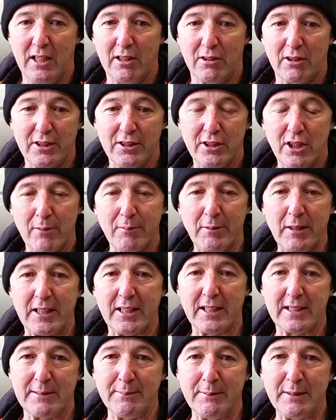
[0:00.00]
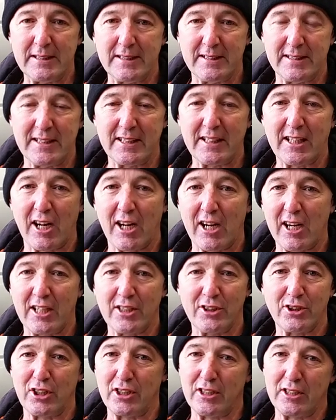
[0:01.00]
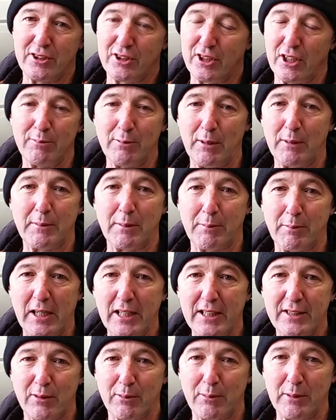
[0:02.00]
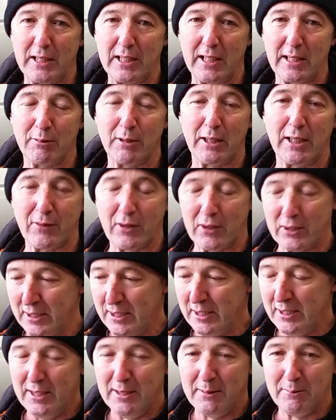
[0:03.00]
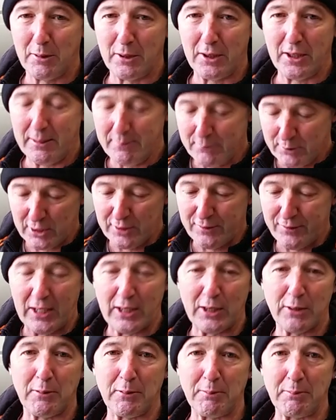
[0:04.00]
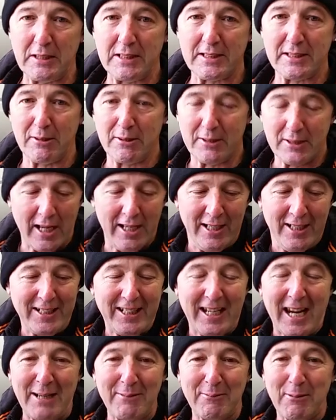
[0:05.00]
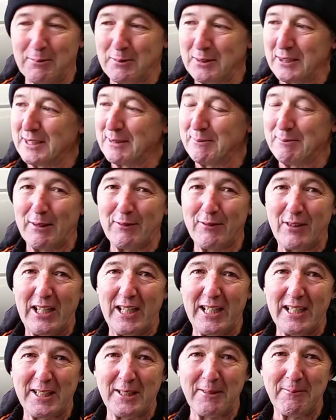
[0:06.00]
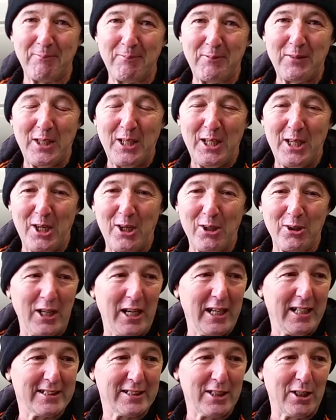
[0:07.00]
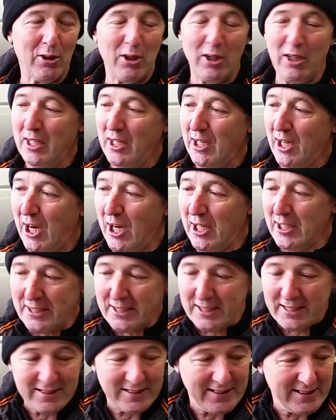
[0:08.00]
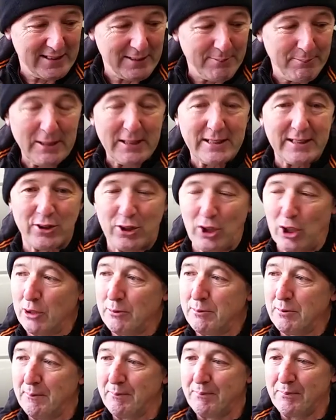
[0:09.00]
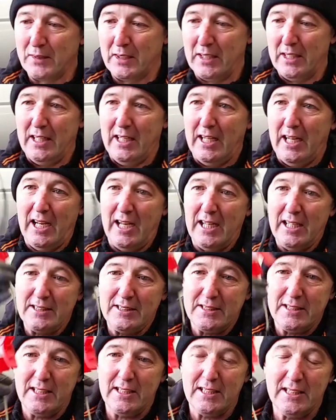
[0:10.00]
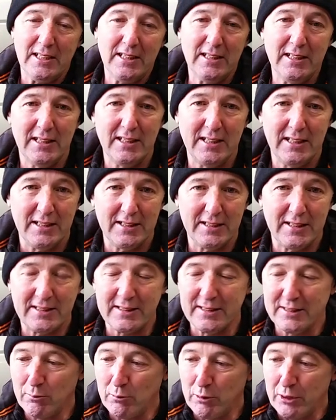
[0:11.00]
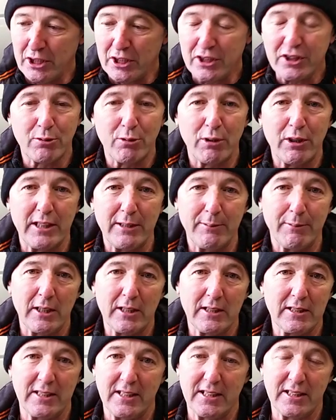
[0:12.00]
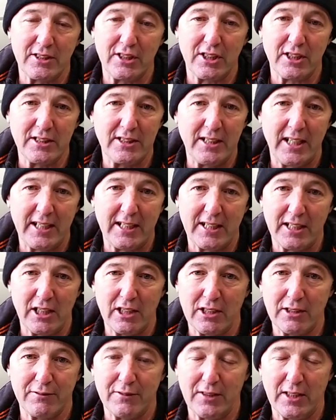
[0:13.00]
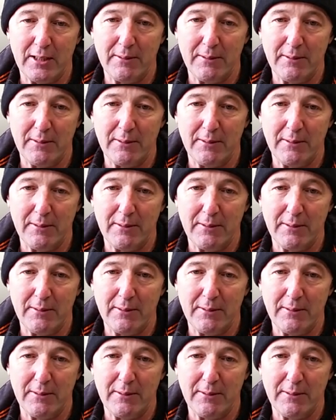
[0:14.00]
Right, normally I get the missus in the car and she'll pump the brakes for me and whatever. But she's fed up with me, so I came up with this bit of a hack. Okay, so all it is a piece of tube, and this is one of your squirty bottle things. You can take it out of,